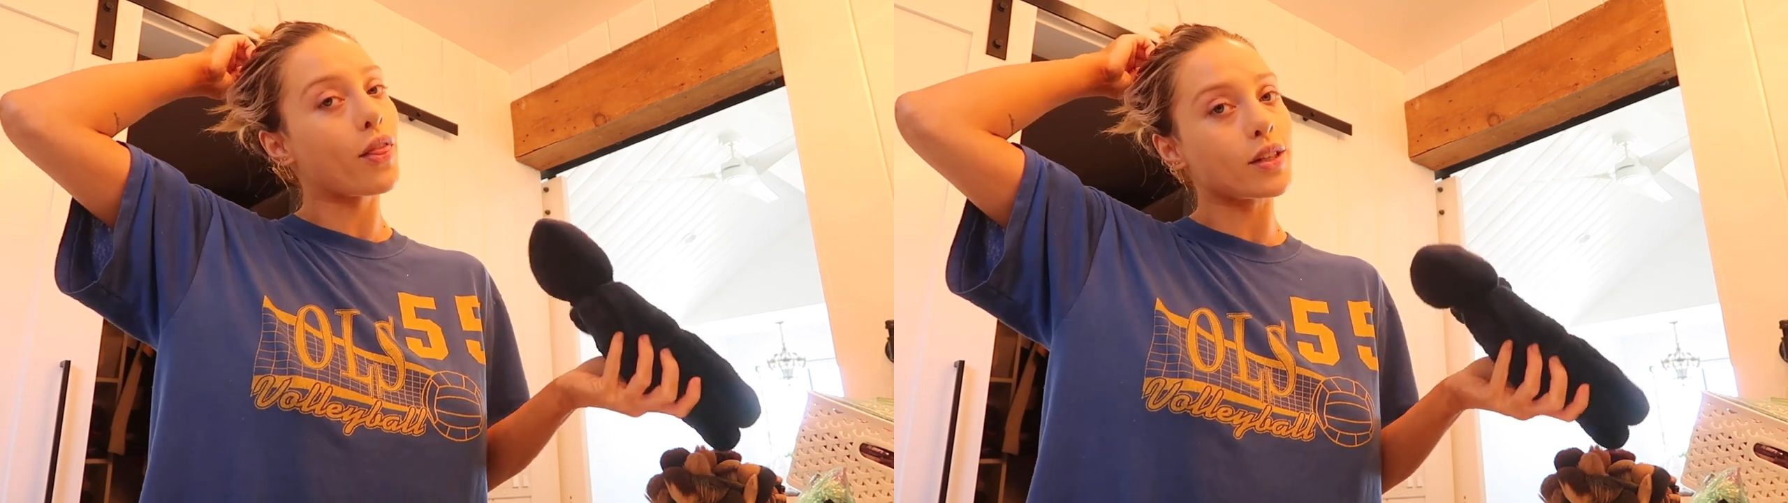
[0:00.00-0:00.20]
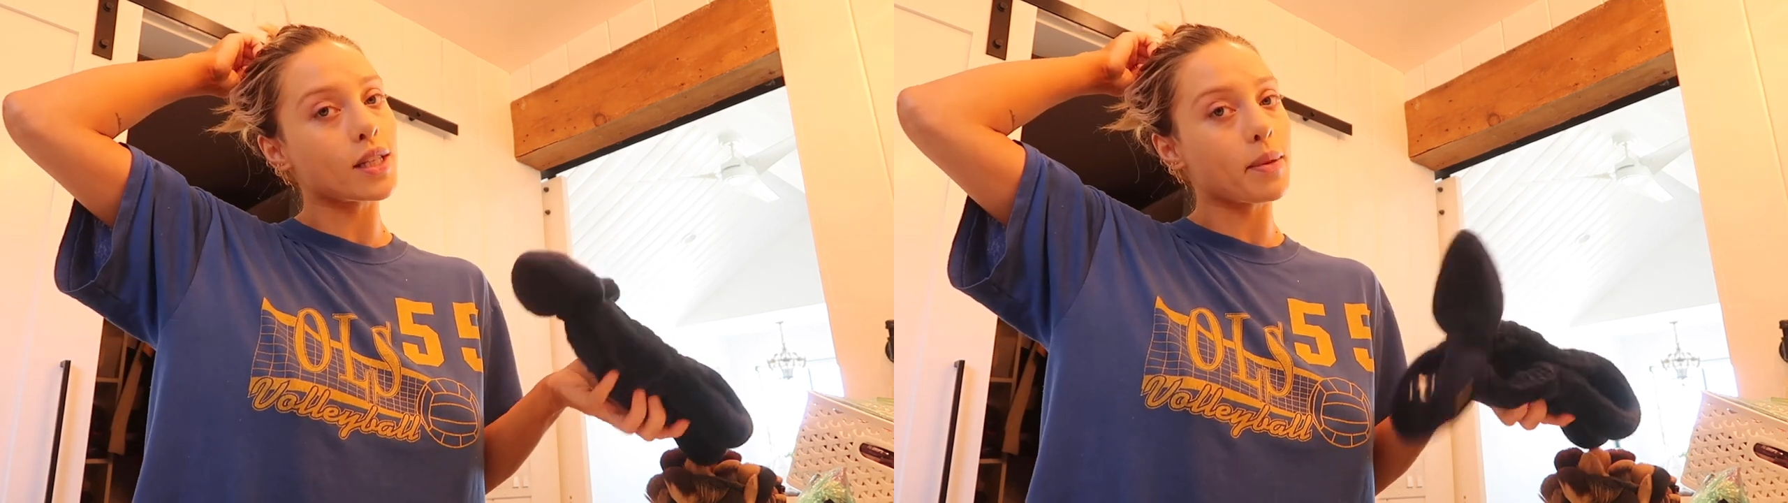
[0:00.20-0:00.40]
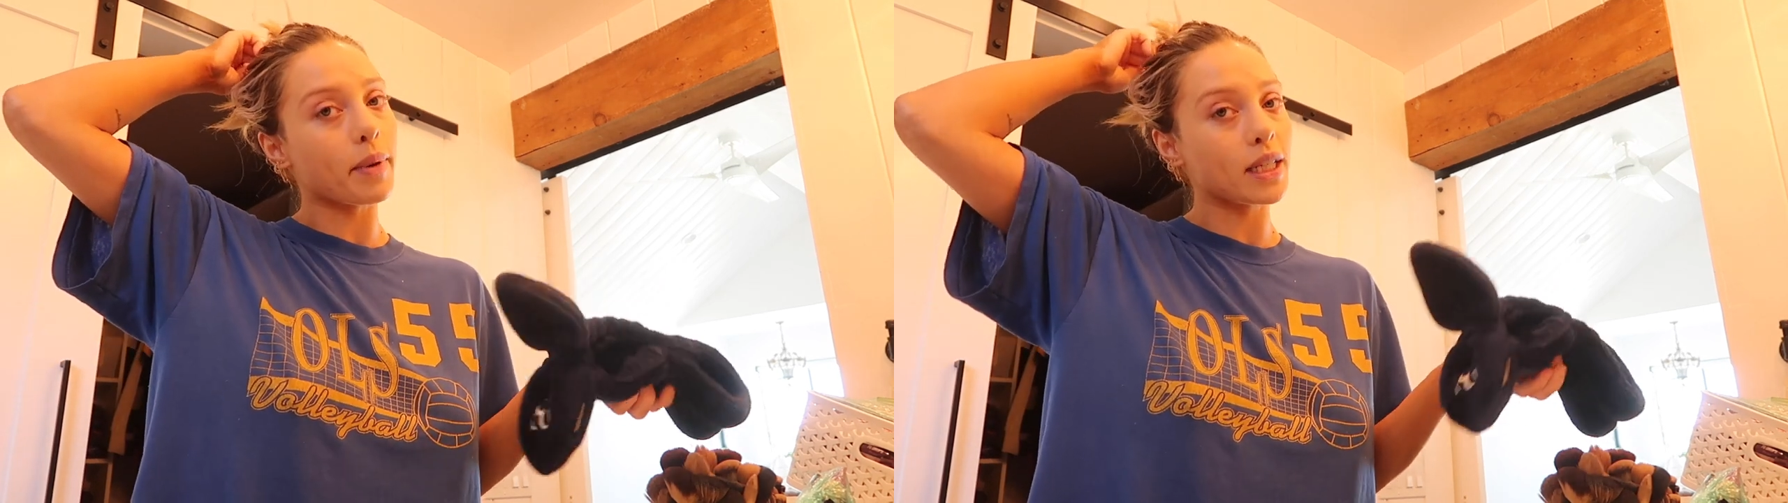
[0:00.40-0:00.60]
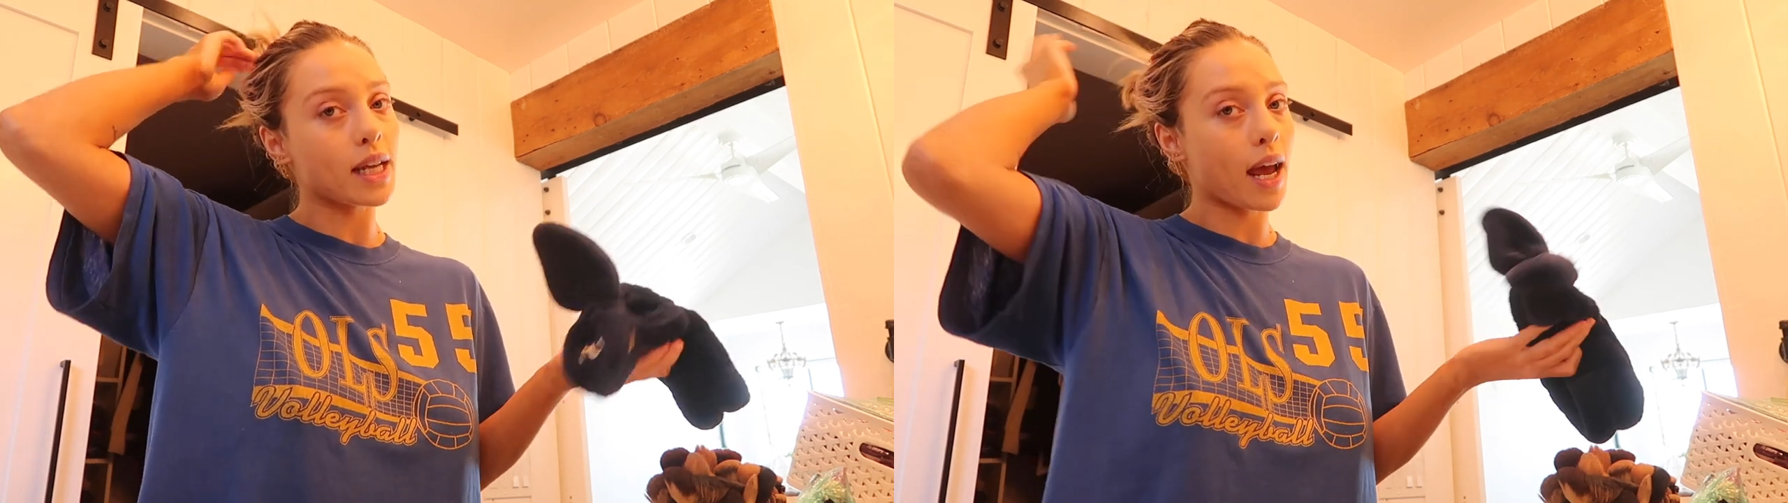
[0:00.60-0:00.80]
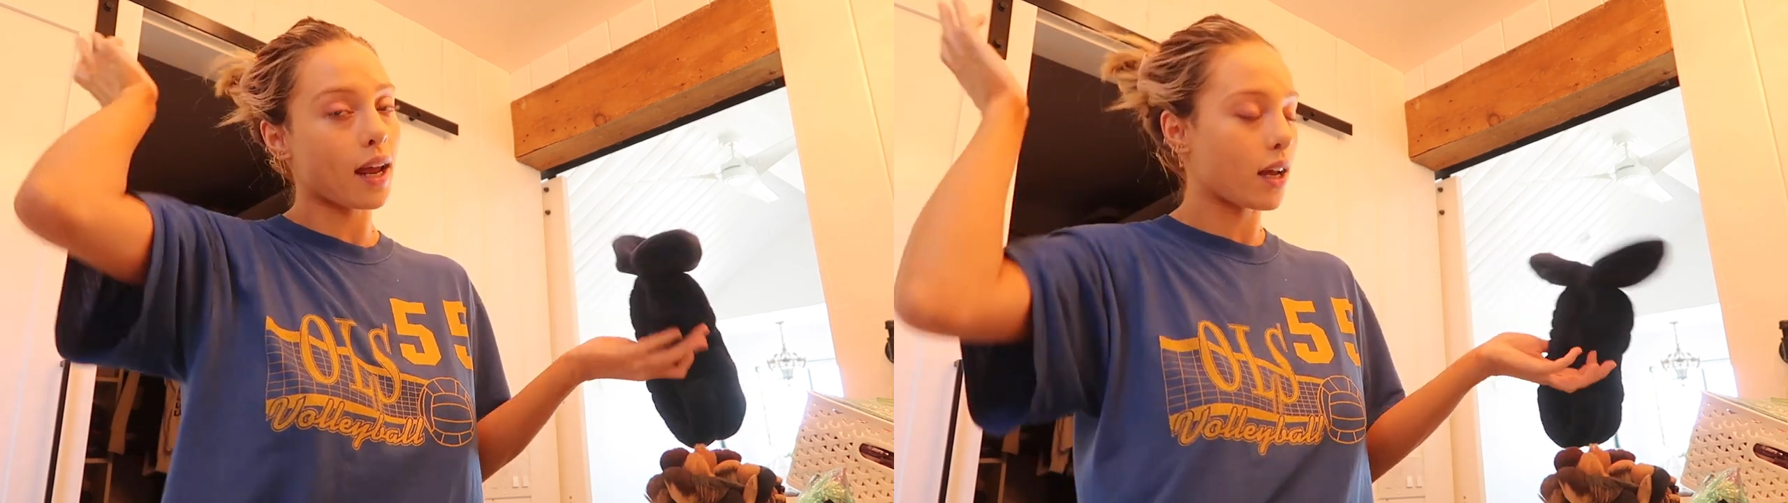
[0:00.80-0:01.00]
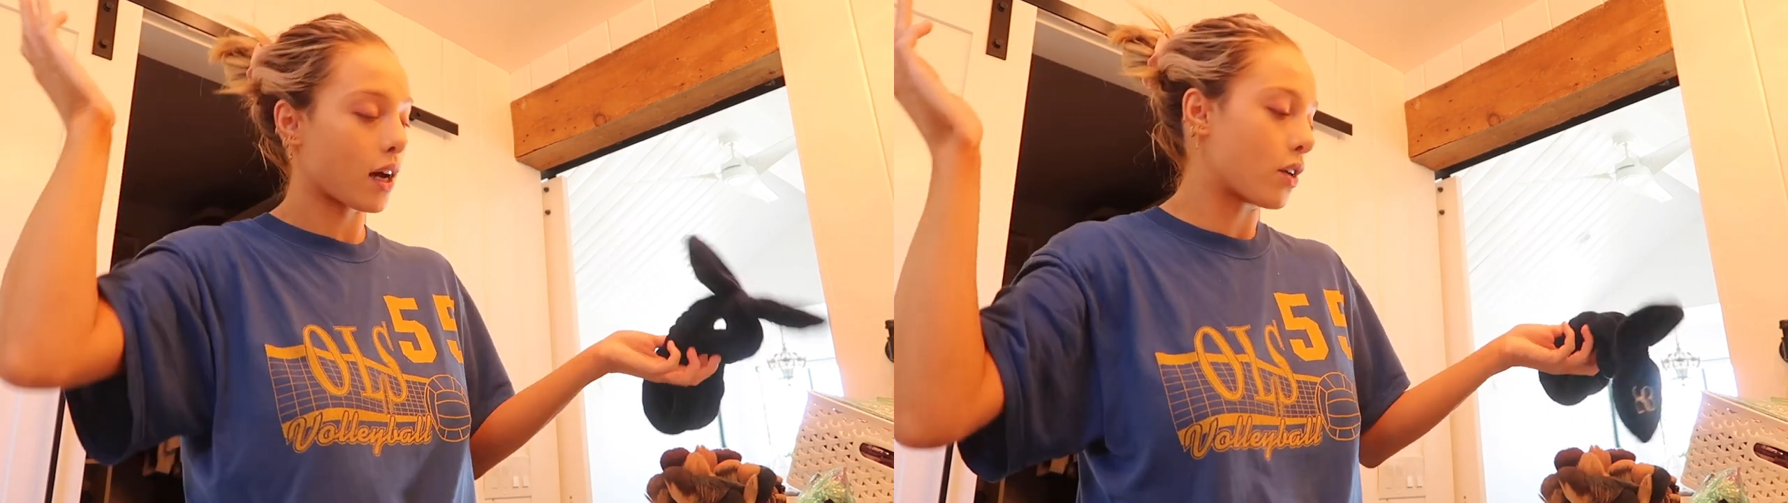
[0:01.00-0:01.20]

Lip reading: this is a big day.